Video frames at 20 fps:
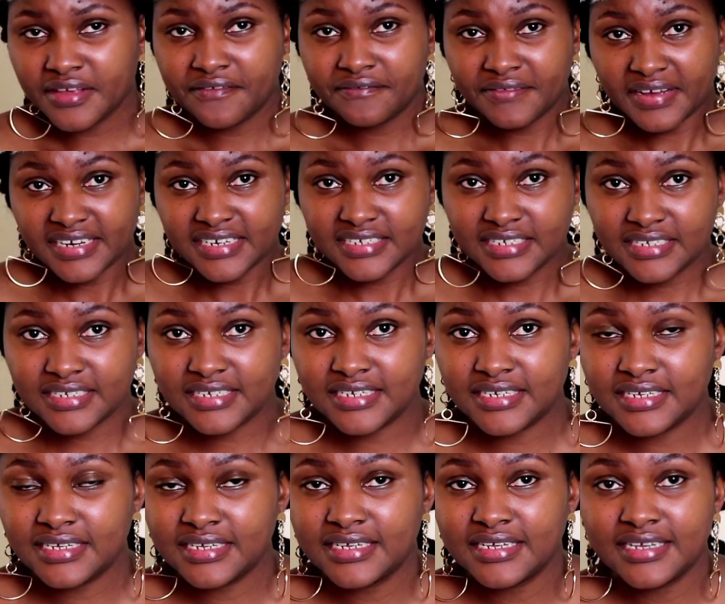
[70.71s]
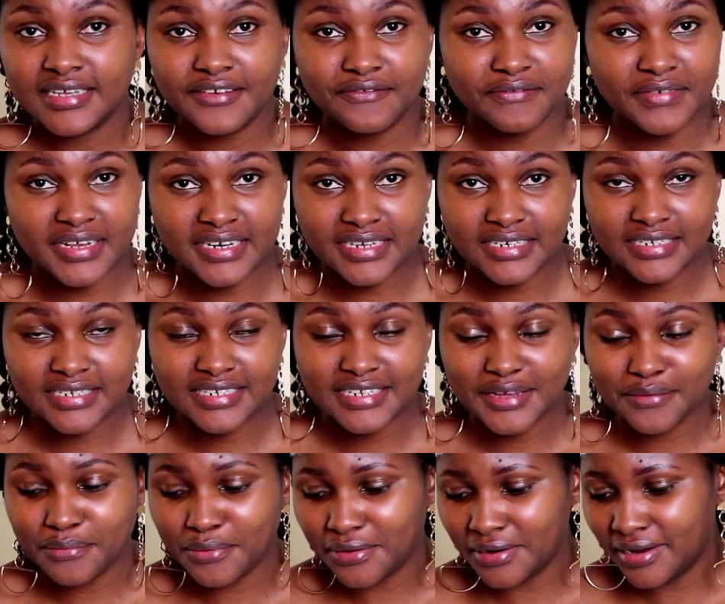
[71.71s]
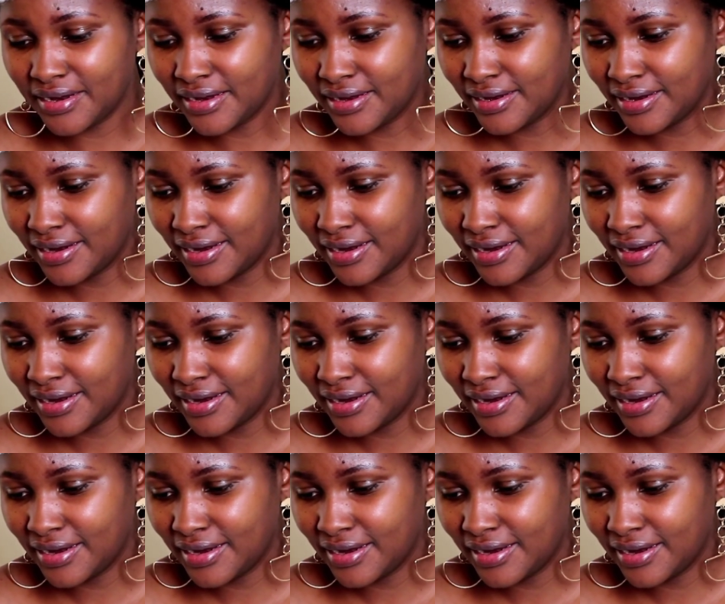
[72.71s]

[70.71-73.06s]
vanity table.